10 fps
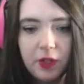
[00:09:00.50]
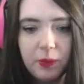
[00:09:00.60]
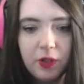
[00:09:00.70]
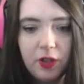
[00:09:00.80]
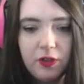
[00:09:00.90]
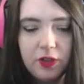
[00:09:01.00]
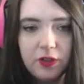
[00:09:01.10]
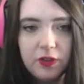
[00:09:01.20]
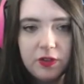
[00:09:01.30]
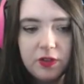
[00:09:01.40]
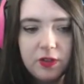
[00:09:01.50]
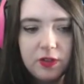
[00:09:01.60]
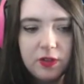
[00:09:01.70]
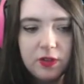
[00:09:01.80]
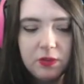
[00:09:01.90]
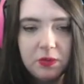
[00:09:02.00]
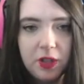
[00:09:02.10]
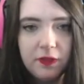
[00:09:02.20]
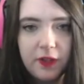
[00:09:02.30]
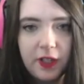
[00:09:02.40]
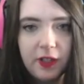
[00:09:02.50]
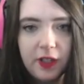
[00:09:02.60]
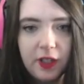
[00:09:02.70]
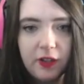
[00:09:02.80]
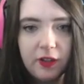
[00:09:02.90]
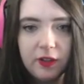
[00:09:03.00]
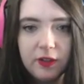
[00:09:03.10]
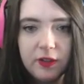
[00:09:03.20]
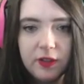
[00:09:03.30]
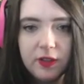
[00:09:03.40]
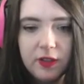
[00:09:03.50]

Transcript: Like we're all just we're not fighting together